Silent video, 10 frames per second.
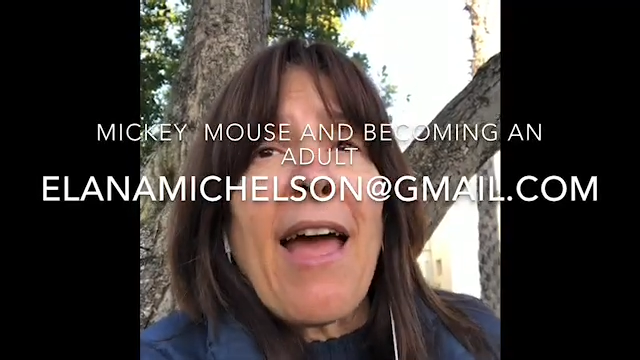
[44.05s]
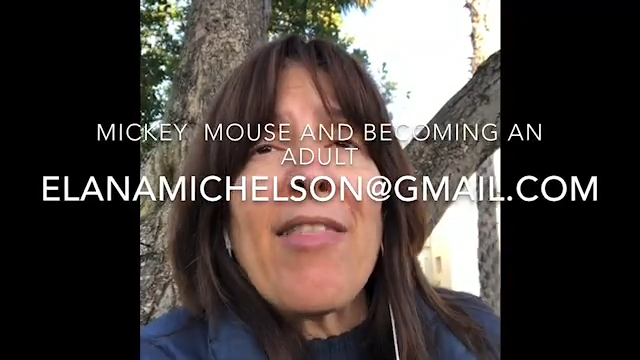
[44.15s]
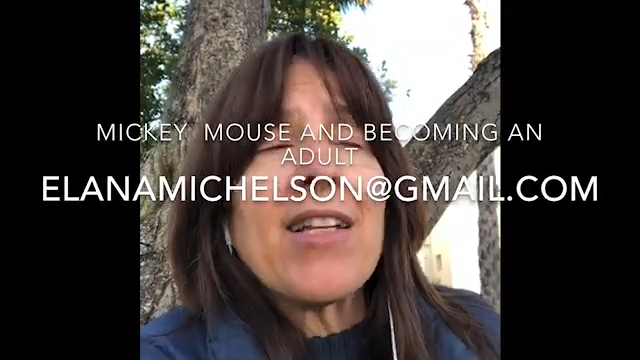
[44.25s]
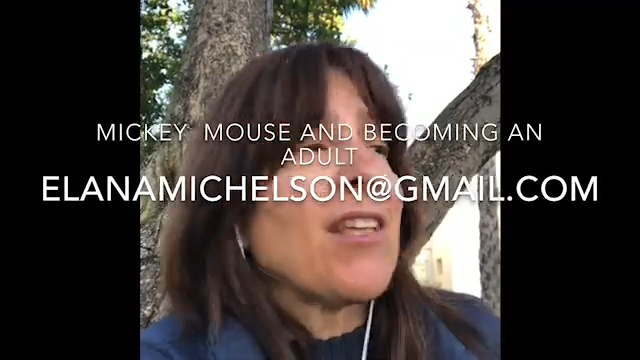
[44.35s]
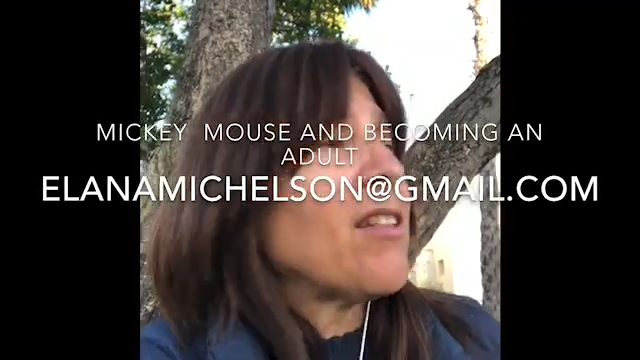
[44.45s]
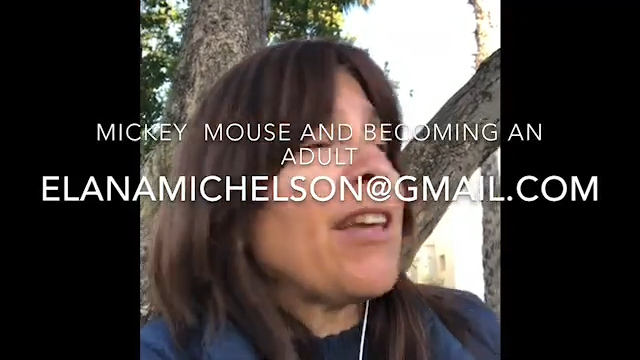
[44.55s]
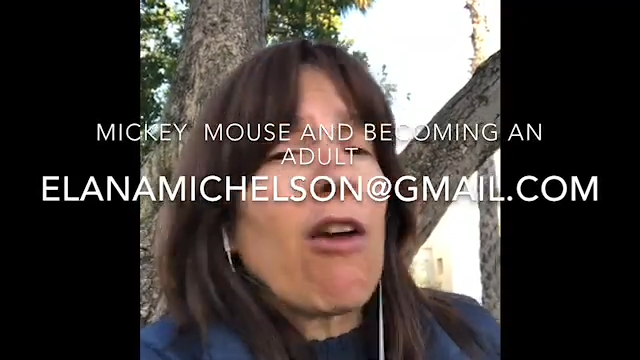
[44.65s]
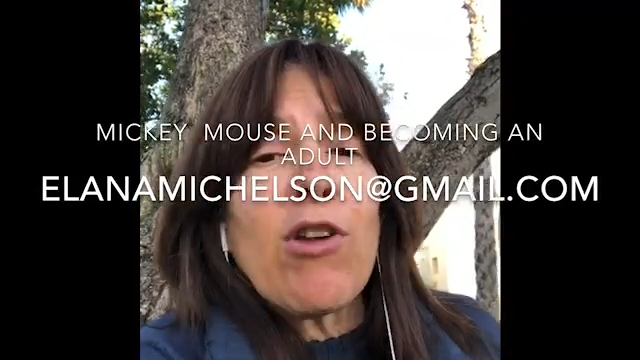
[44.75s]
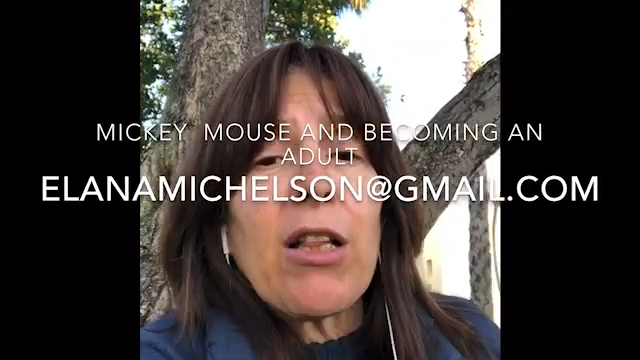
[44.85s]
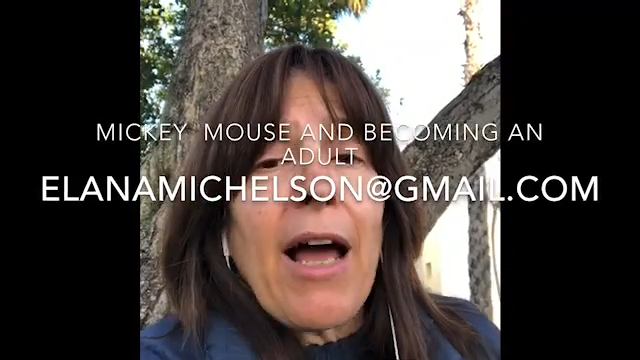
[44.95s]
And then suddenly I
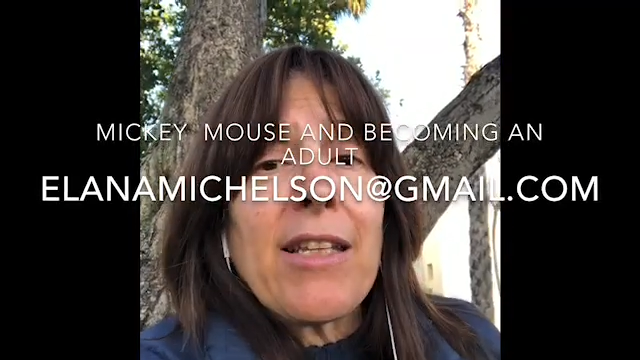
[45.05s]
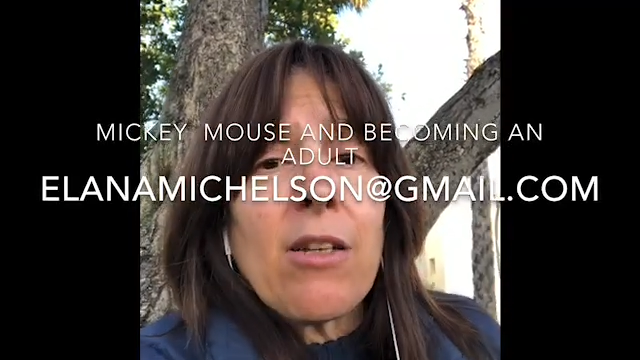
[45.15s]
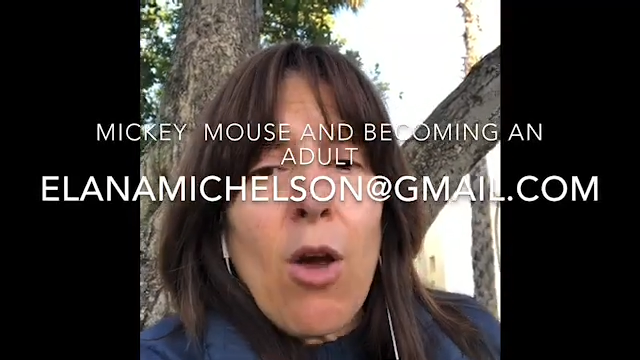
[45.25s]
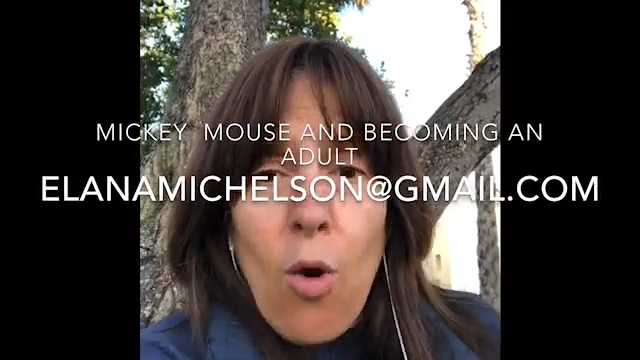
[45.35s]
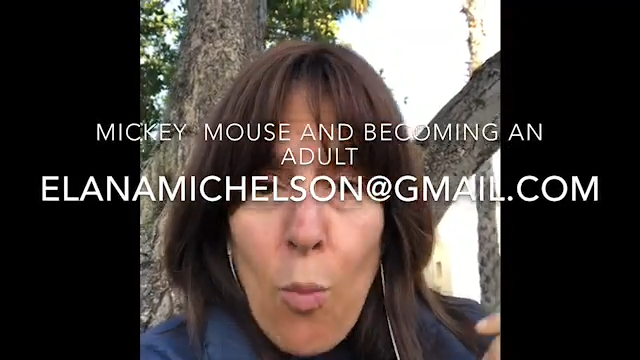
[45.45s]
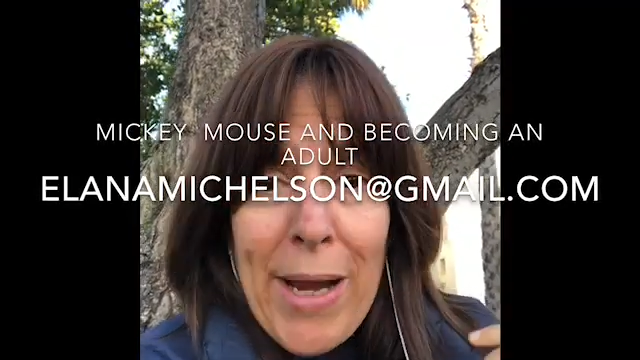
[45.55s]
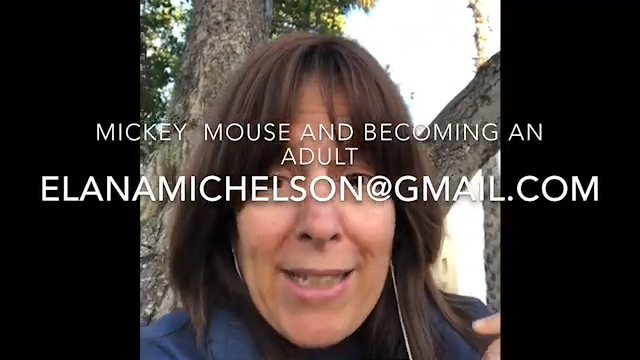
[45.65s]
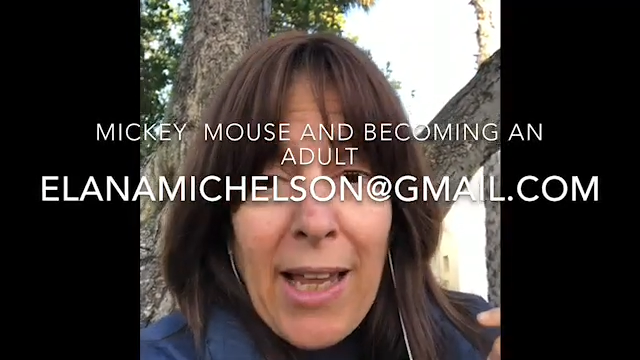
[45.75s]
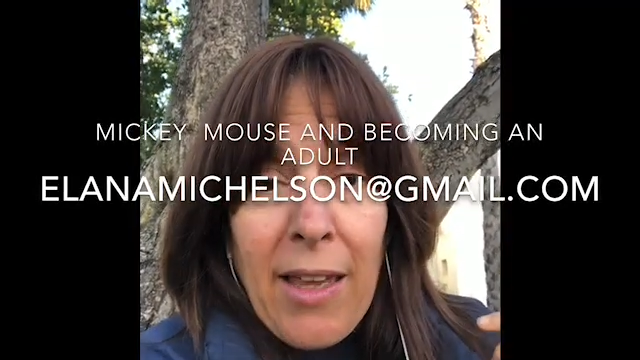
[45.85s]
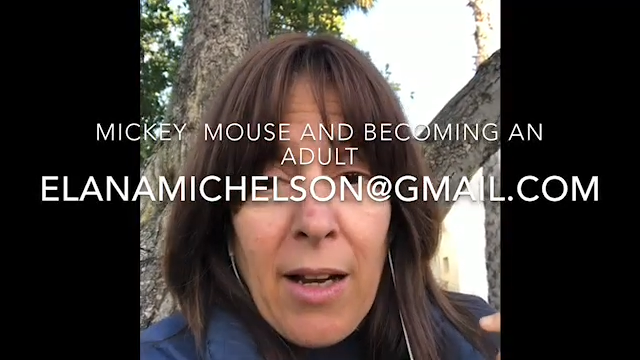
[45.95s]
realized, wait a
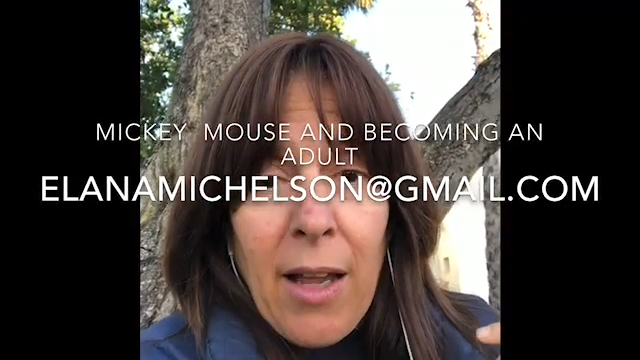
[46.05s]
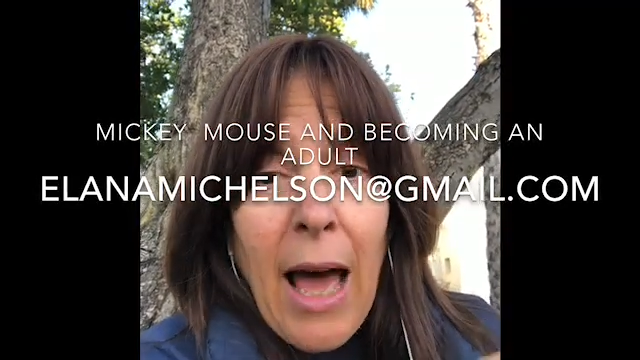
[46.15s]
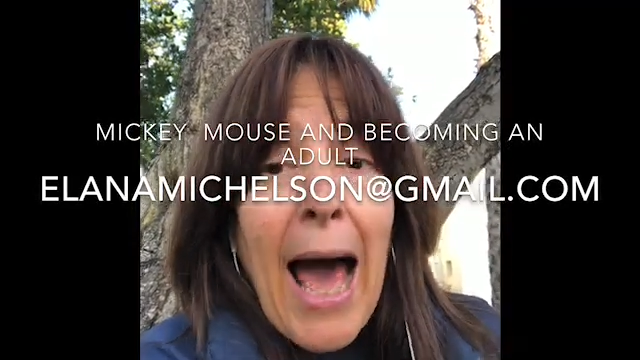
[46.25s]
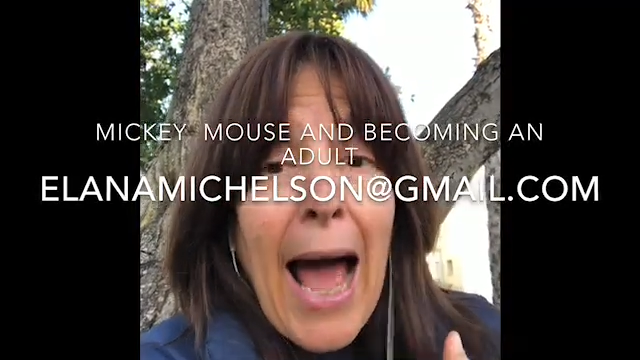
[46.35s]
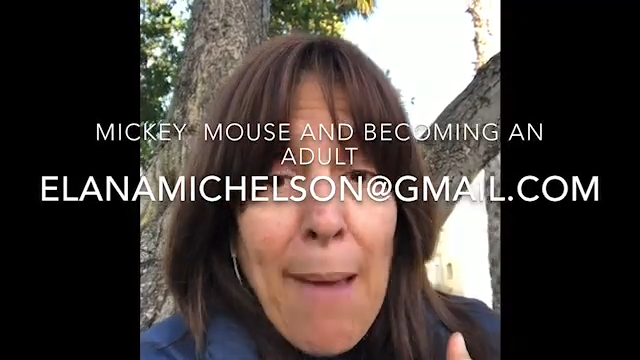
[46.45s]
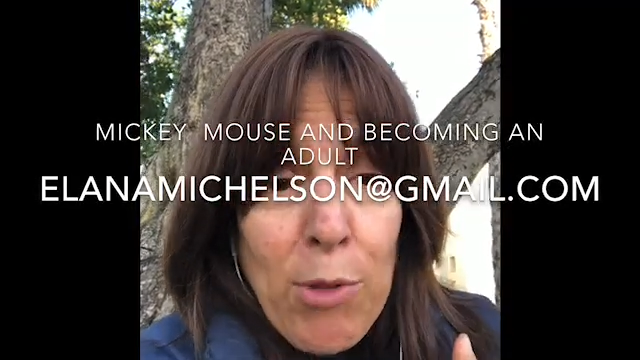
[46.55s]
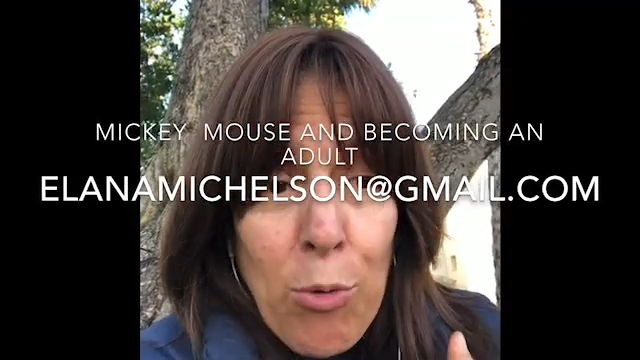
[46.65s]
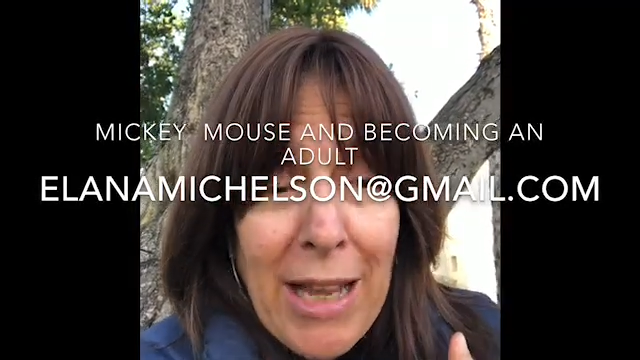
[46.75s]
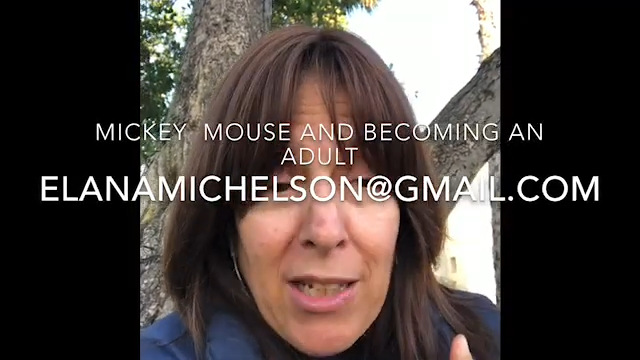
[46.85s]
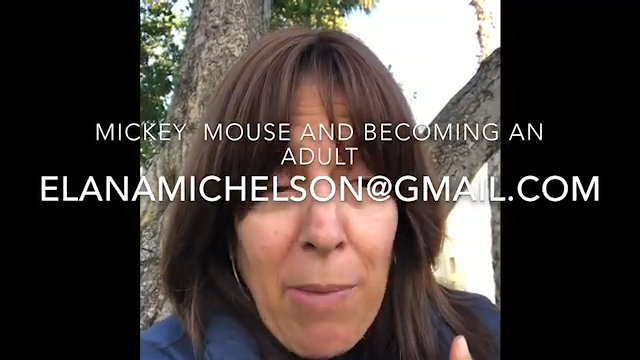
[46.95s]
second, I'm the
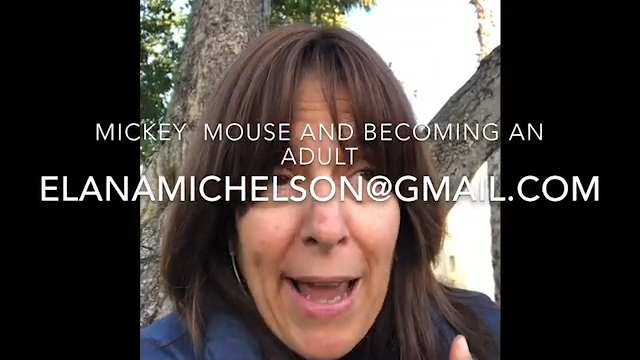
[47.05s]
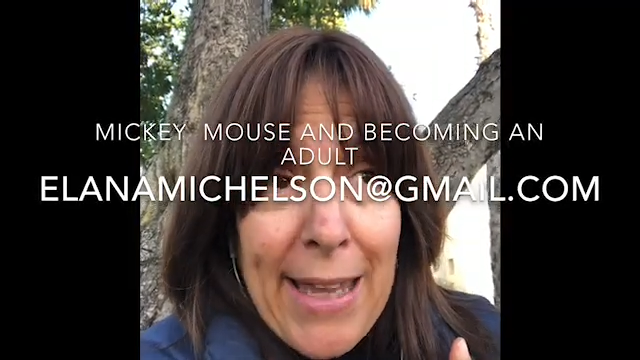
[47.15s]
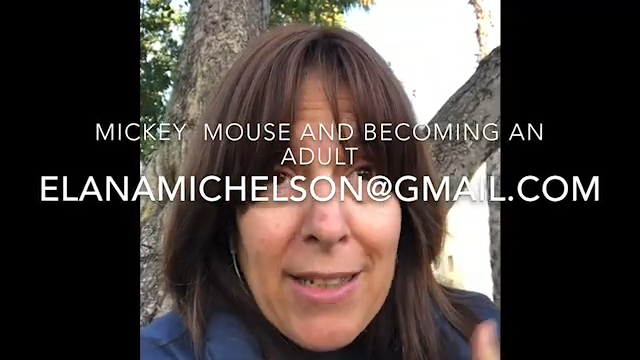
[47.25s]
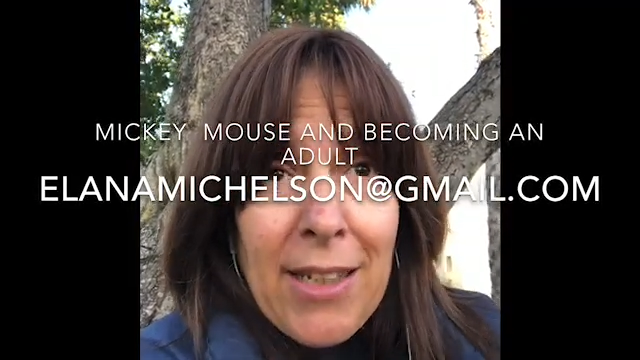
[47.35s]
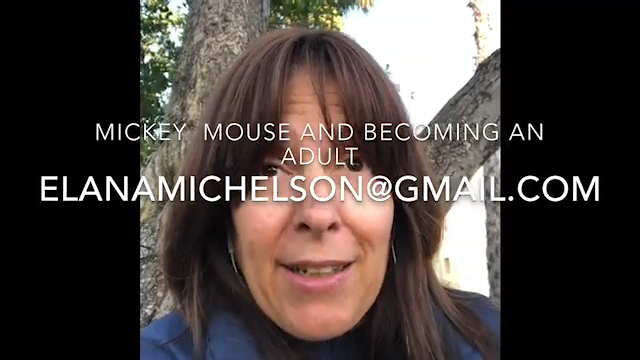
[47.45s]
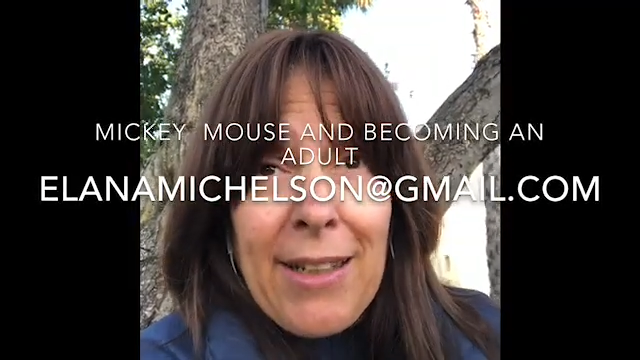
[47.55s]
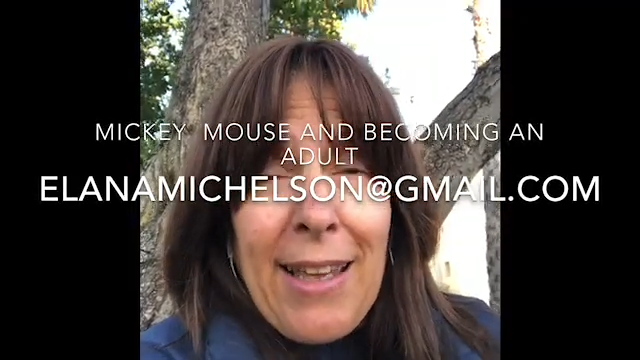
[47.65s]
one who has to buy it.